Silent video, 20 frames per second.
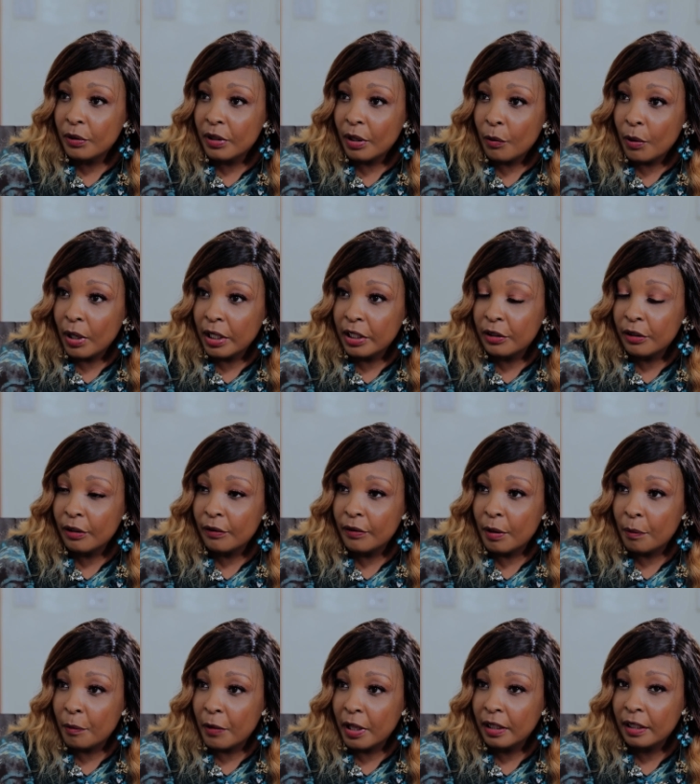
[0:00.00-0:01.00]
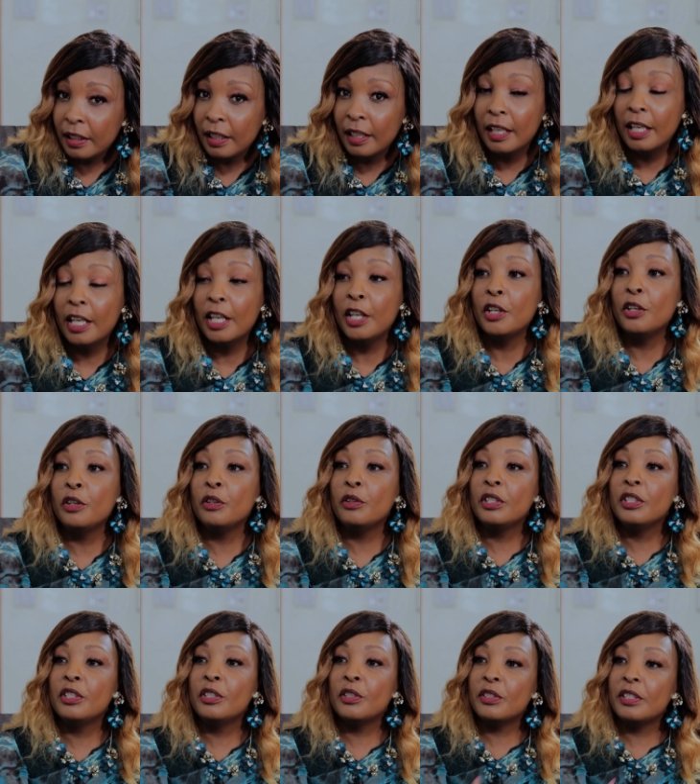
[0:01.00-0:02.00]
to the quality of the milk? You
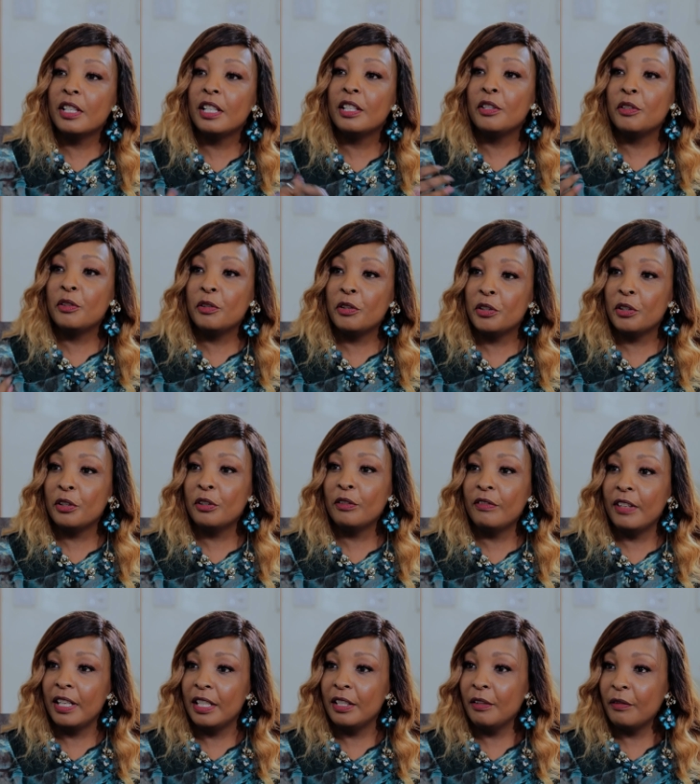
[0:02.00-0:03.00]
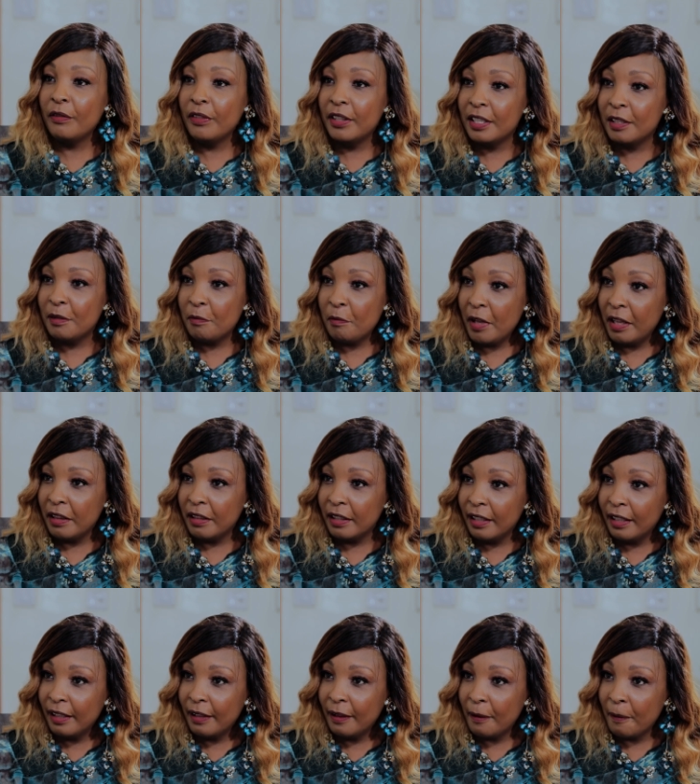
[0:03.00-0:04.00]
reduce the nutritional value of this
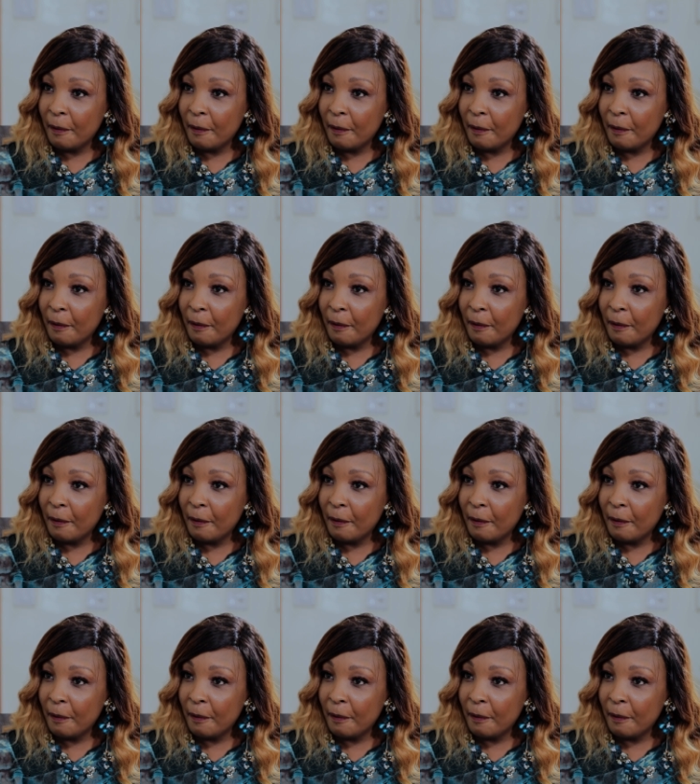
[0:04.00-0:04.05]
milk.